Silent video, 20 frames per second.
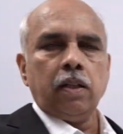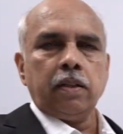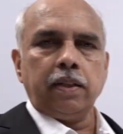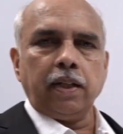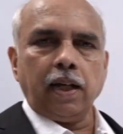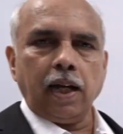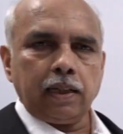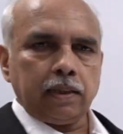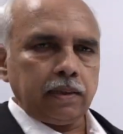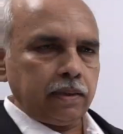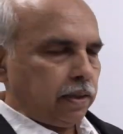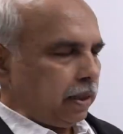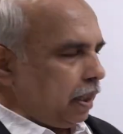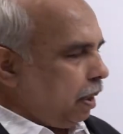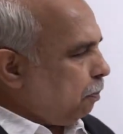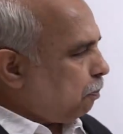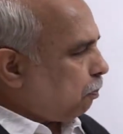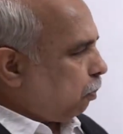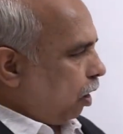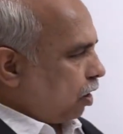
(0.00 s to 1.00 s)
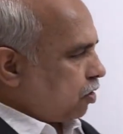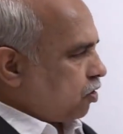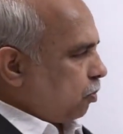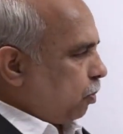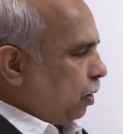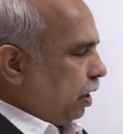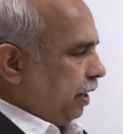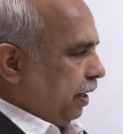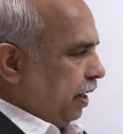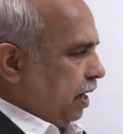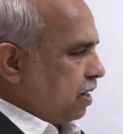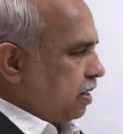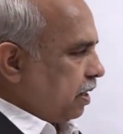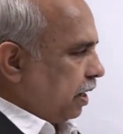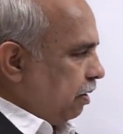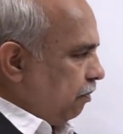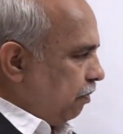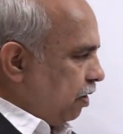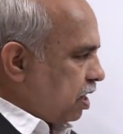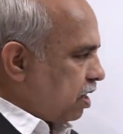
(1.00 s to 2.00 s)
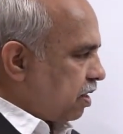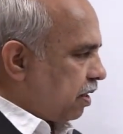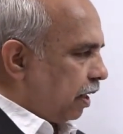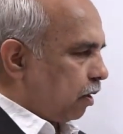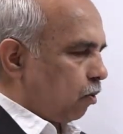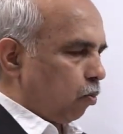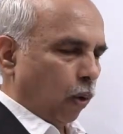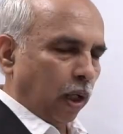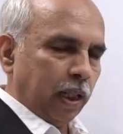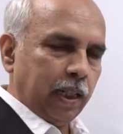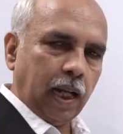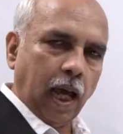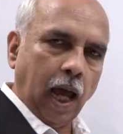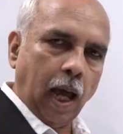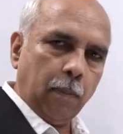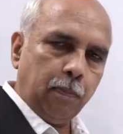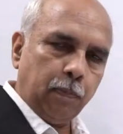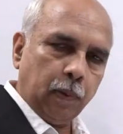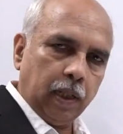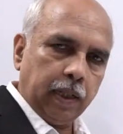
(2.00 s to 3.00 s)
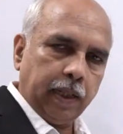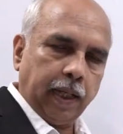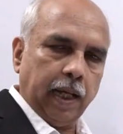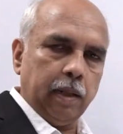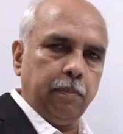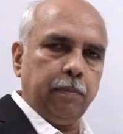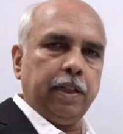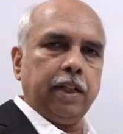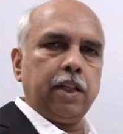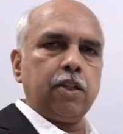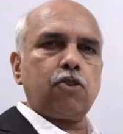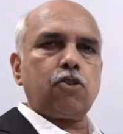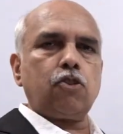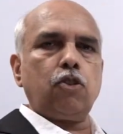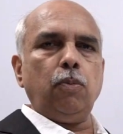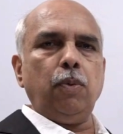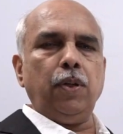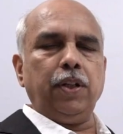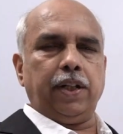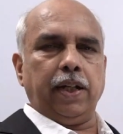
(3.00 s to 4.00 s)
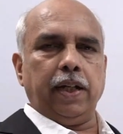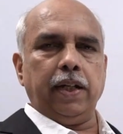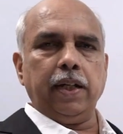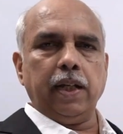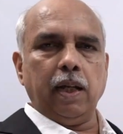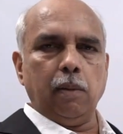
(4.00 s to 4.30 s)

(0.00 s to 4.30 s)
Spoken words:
There are 3 possibilities in which that 1 apple can be distributed